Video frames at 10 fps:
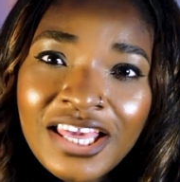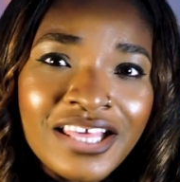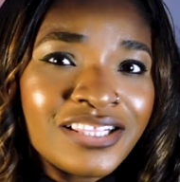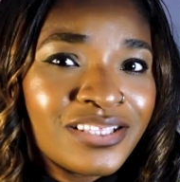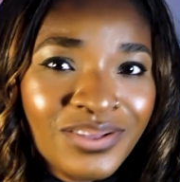
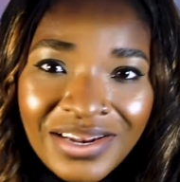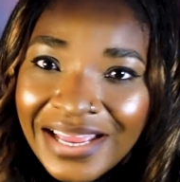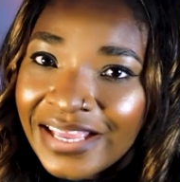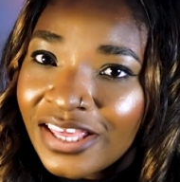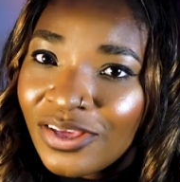It's not
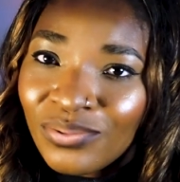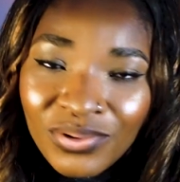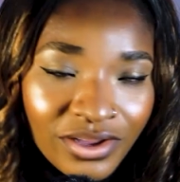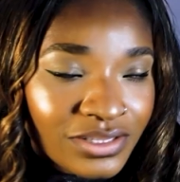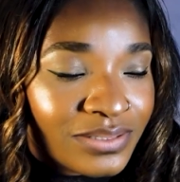like it
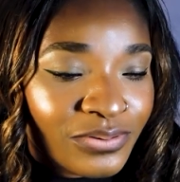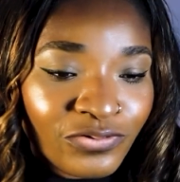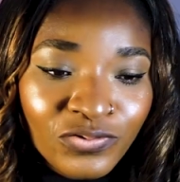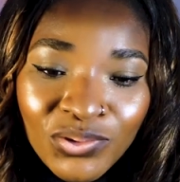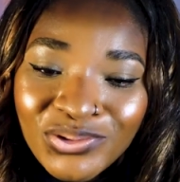was
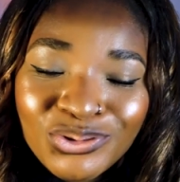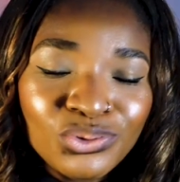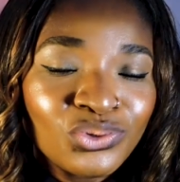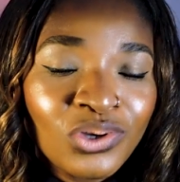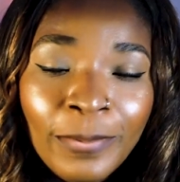before.
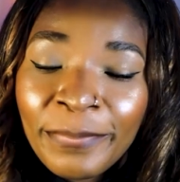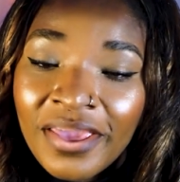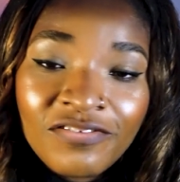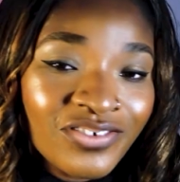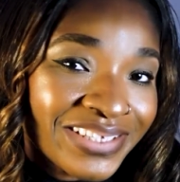Do not
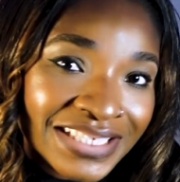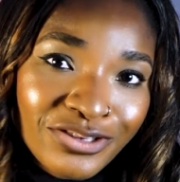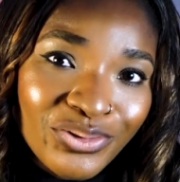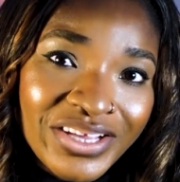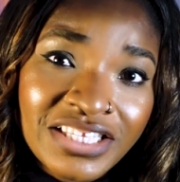pay for
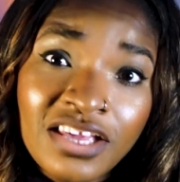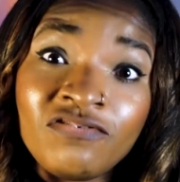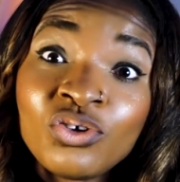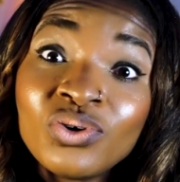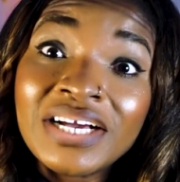COS. If
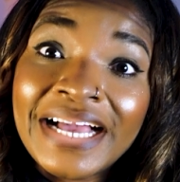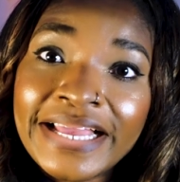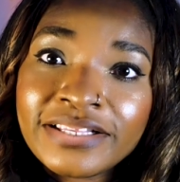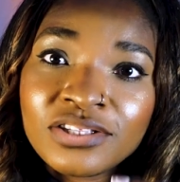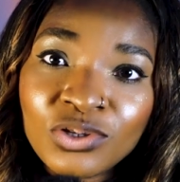you
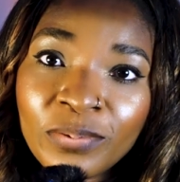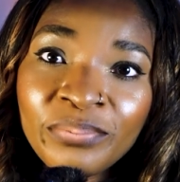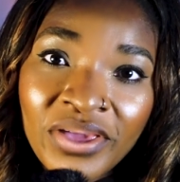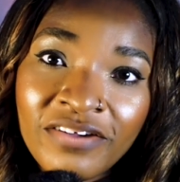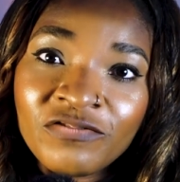guys stop
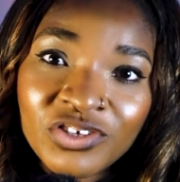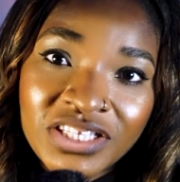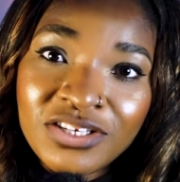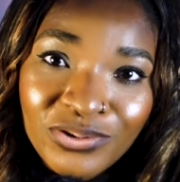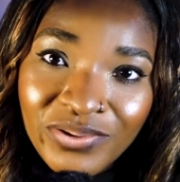paying for
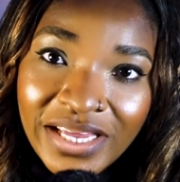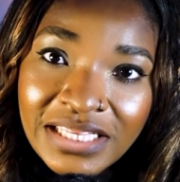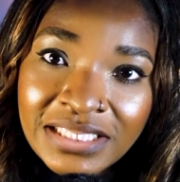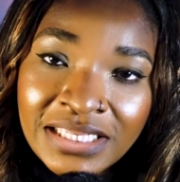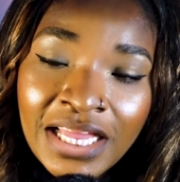
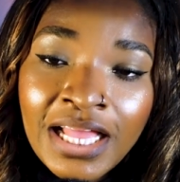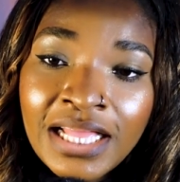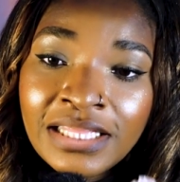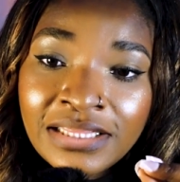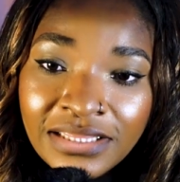COS,
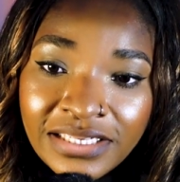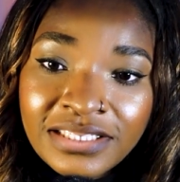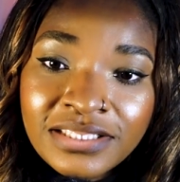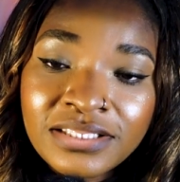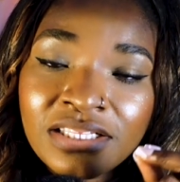
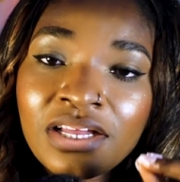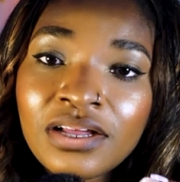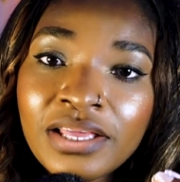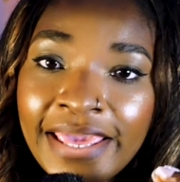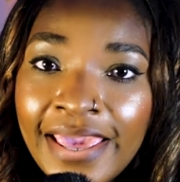this
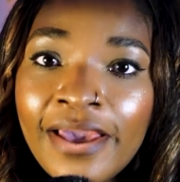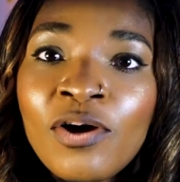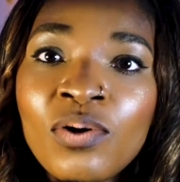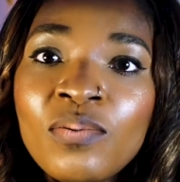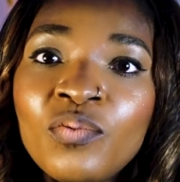care
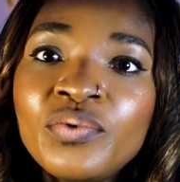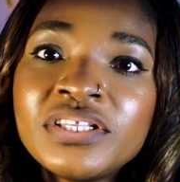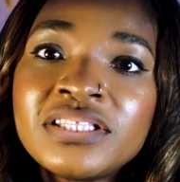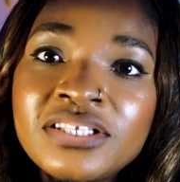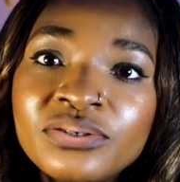home will
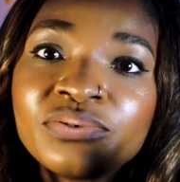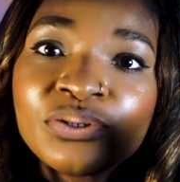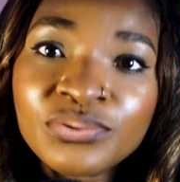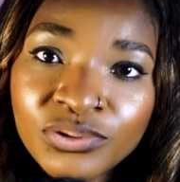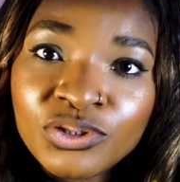still
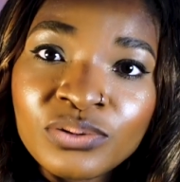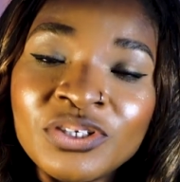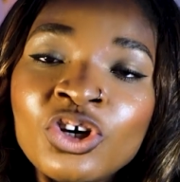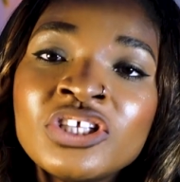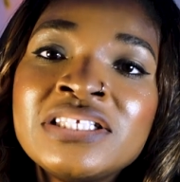recruit you
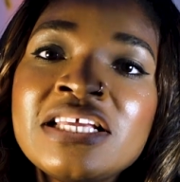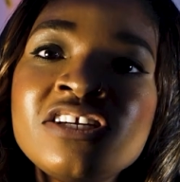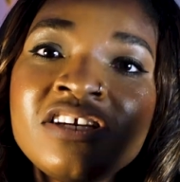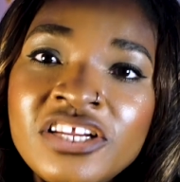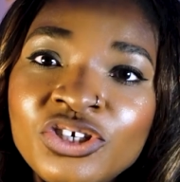because they
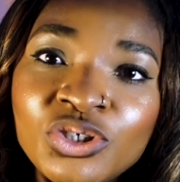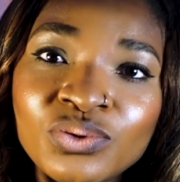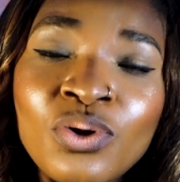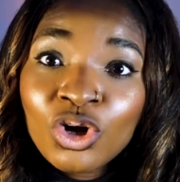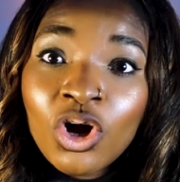need
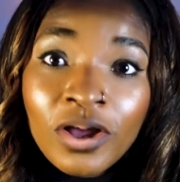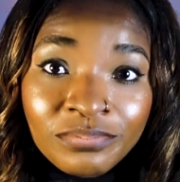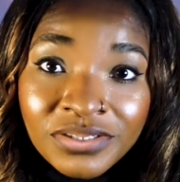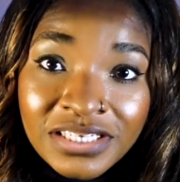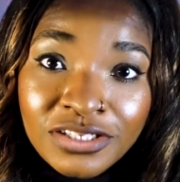you.
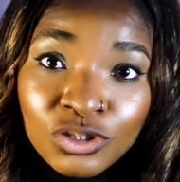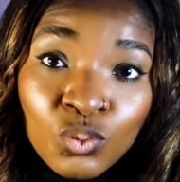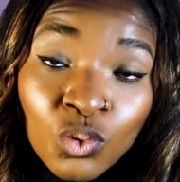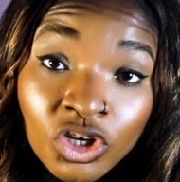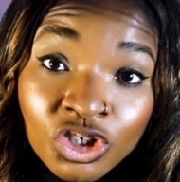Companies
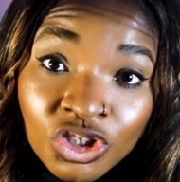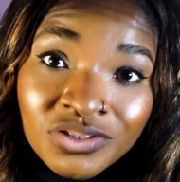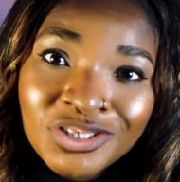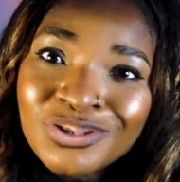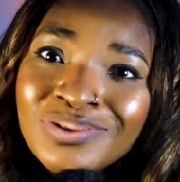want you.
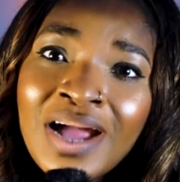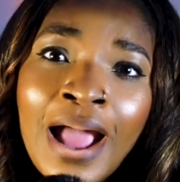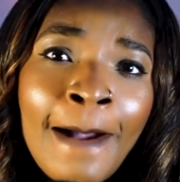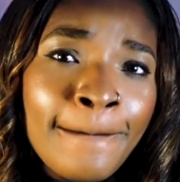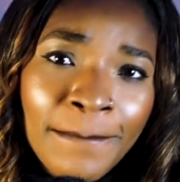Do you know
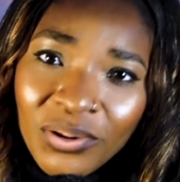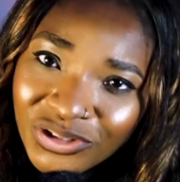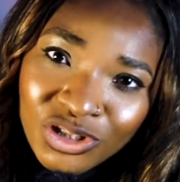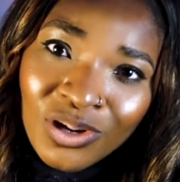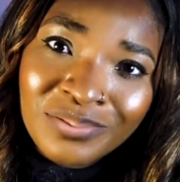how
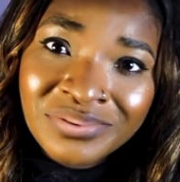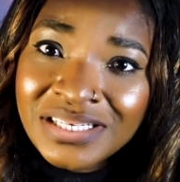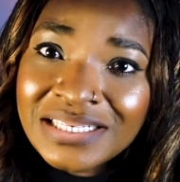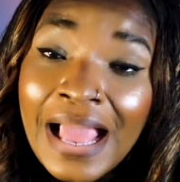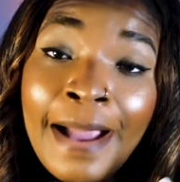much
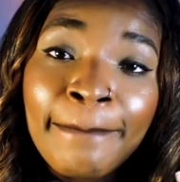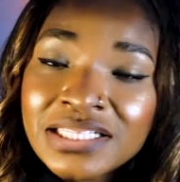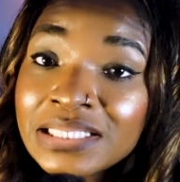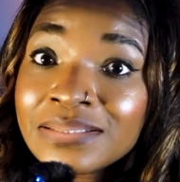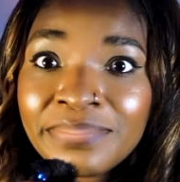companies are
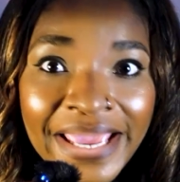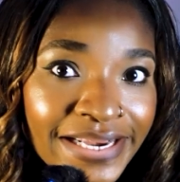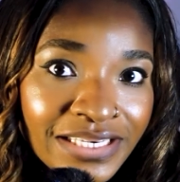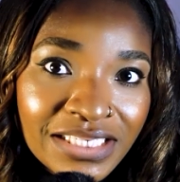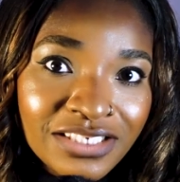
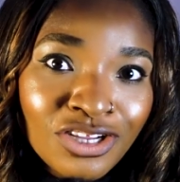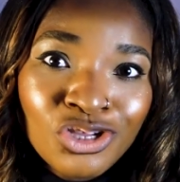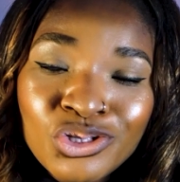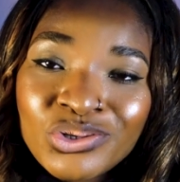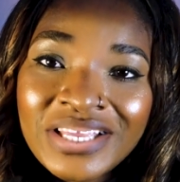spending
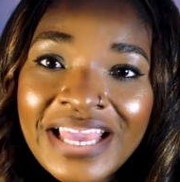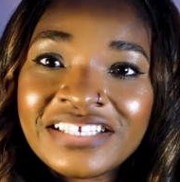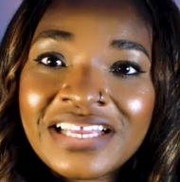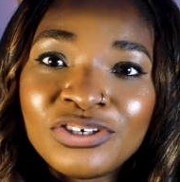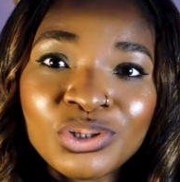to get
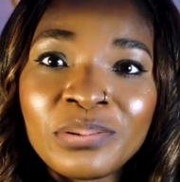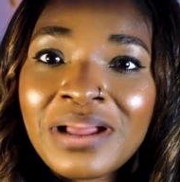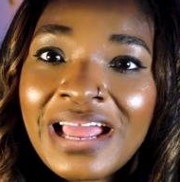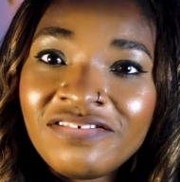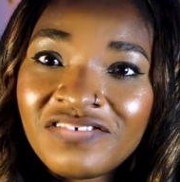their job
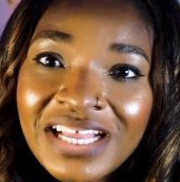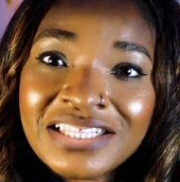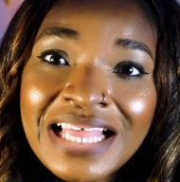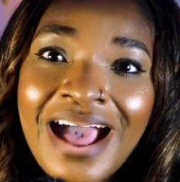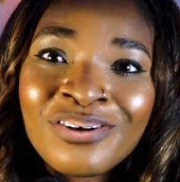
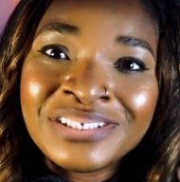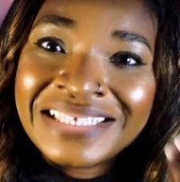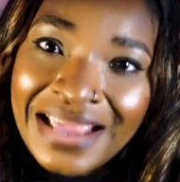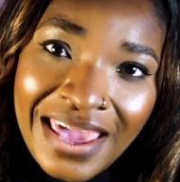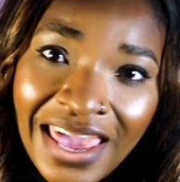adverts out
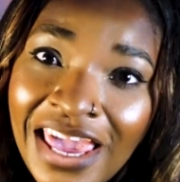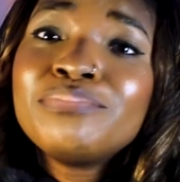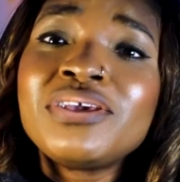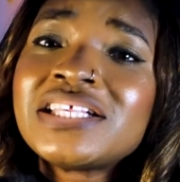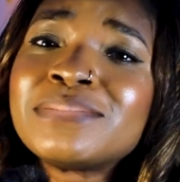there?
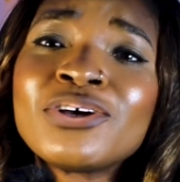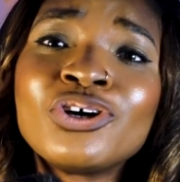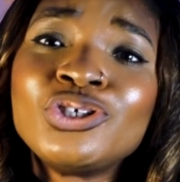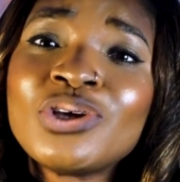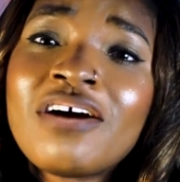Be it
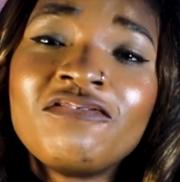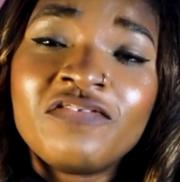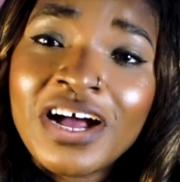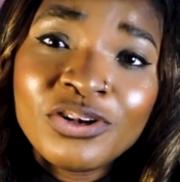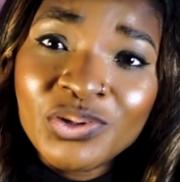because you are
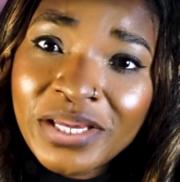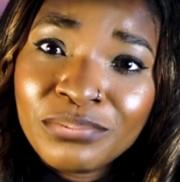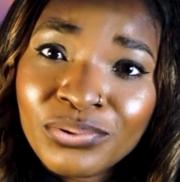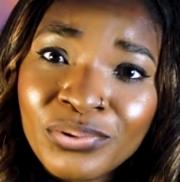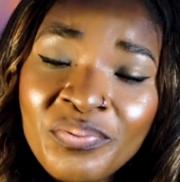
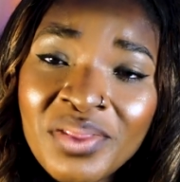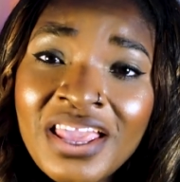valuable.